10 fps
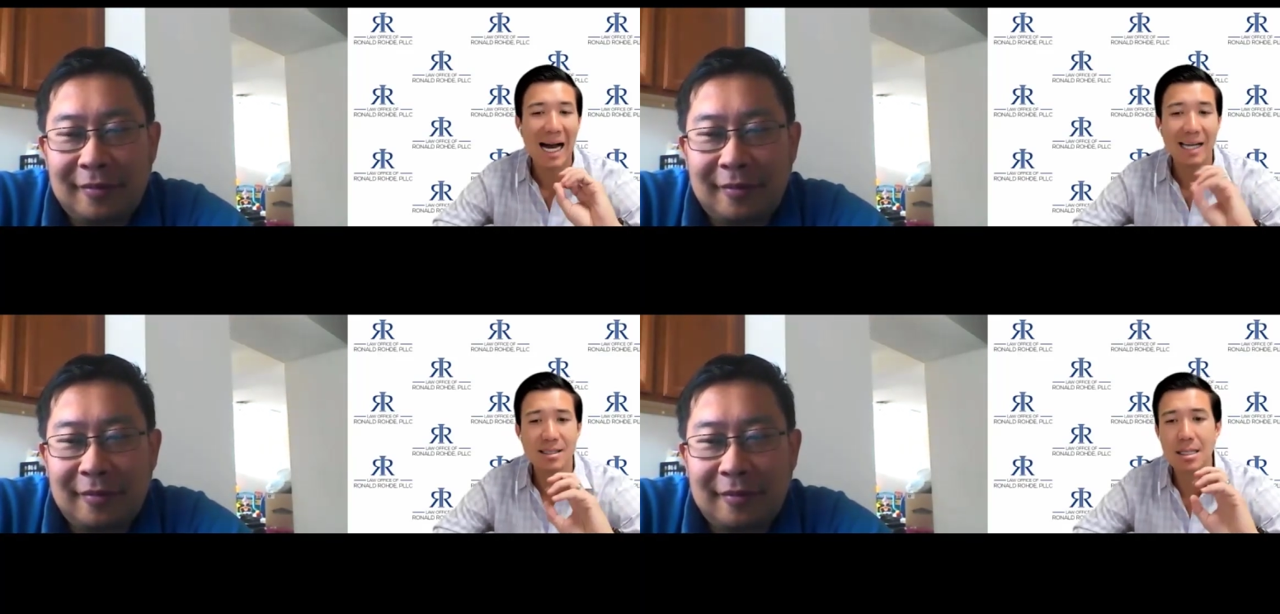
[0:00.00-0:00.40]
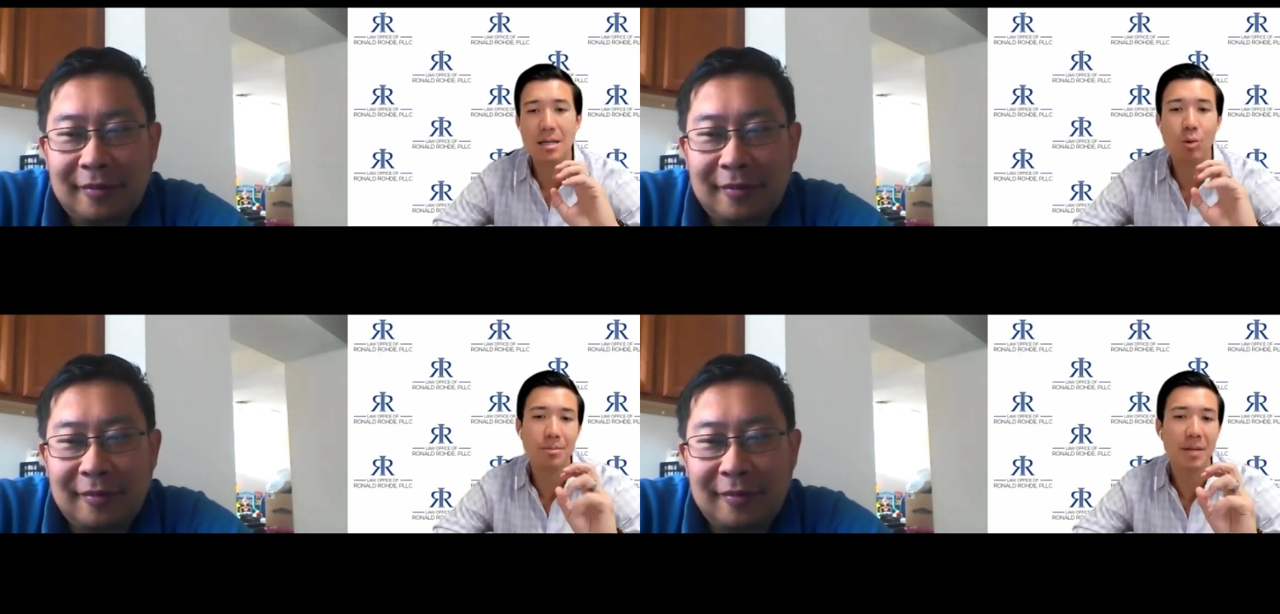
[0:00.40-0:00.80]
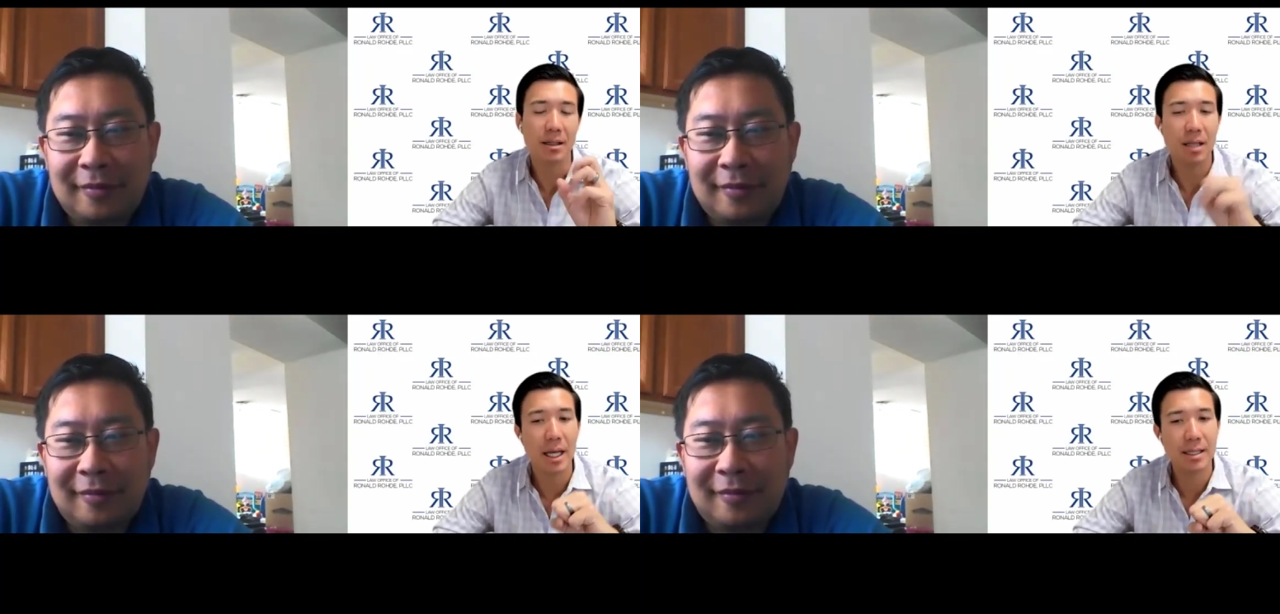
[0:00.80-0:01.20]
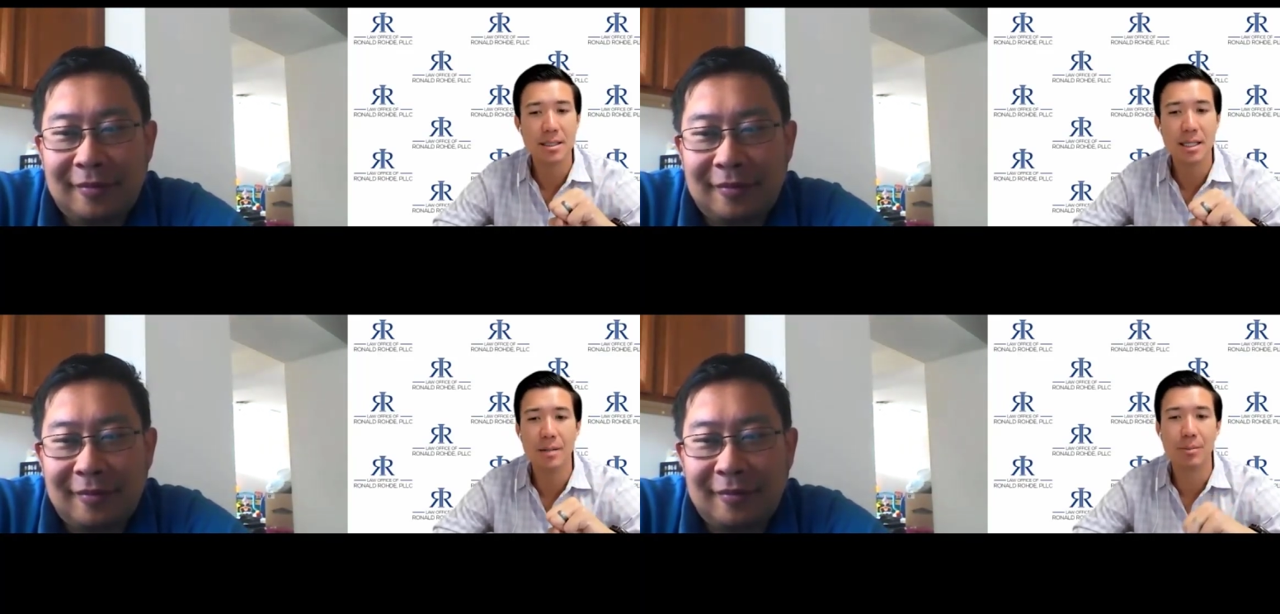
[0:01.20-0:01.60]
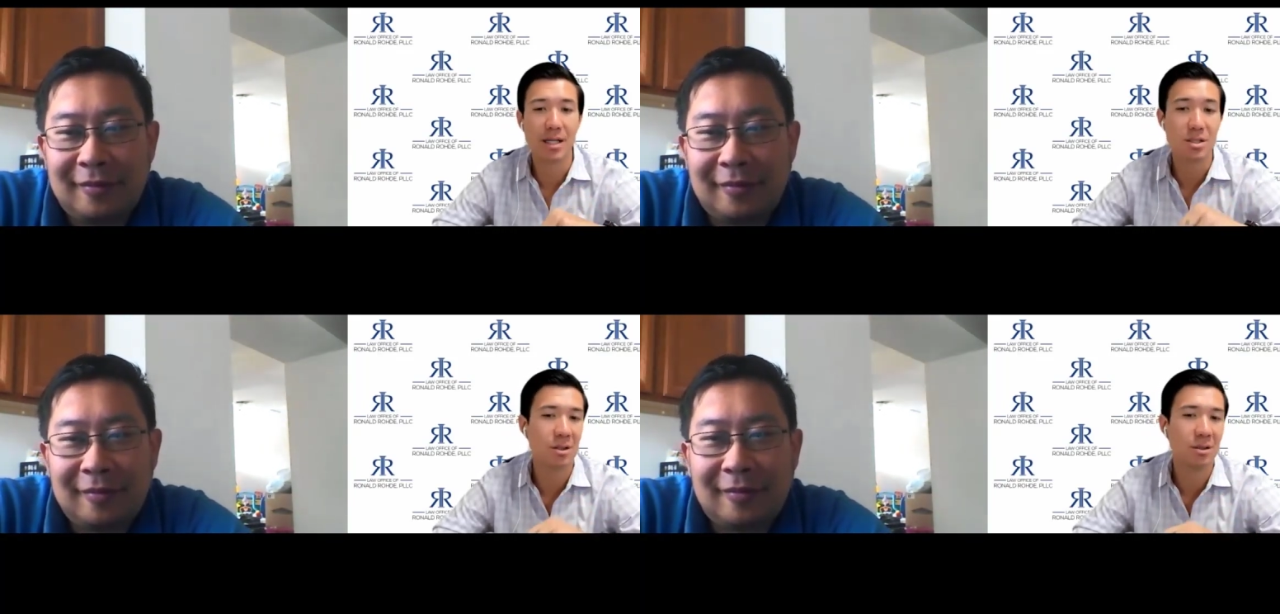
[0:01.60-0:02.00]
Speaker 1: I see what my clients get,
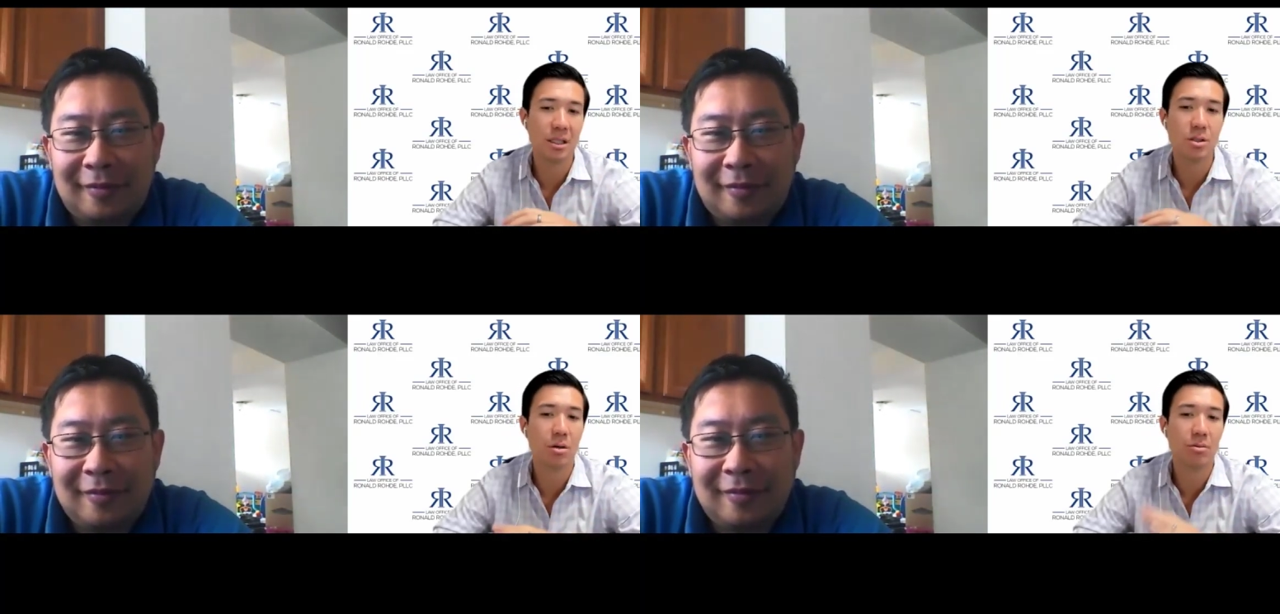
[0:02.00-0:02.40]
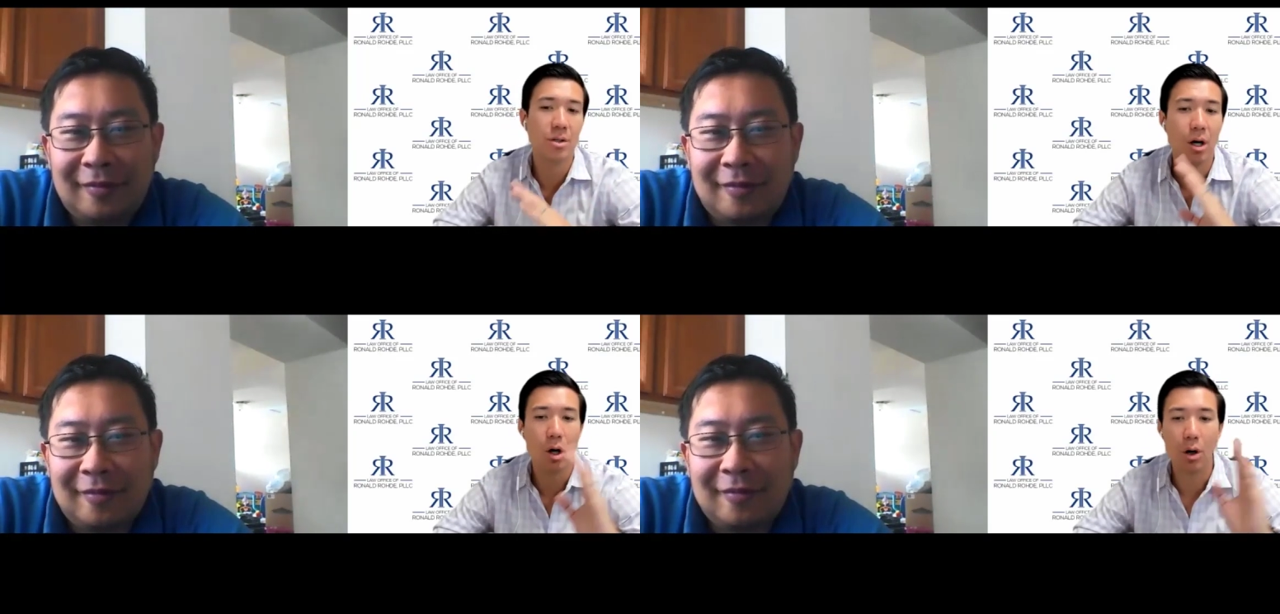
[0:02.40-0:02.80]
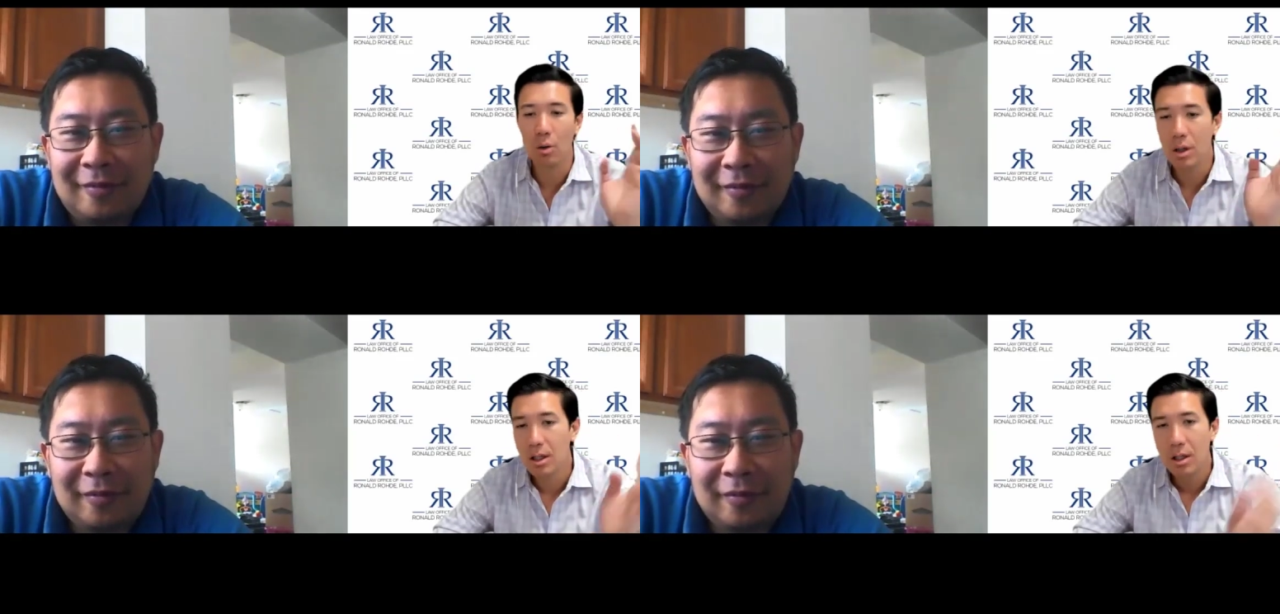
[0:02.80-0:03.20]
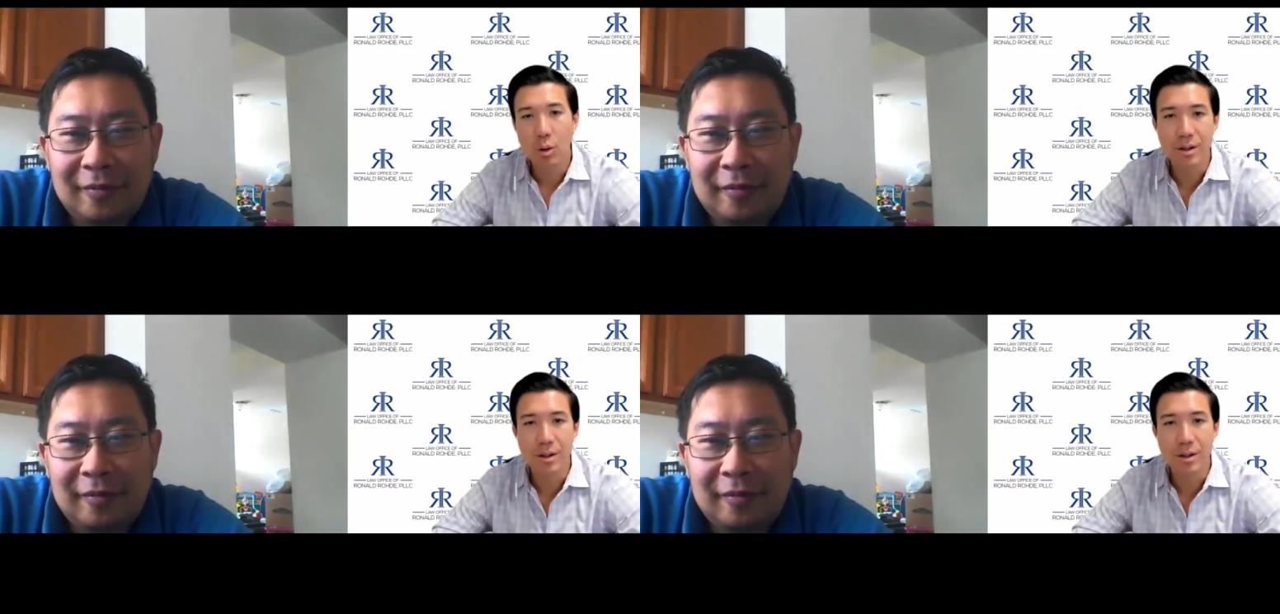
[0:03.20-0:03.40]
but I certainly don't know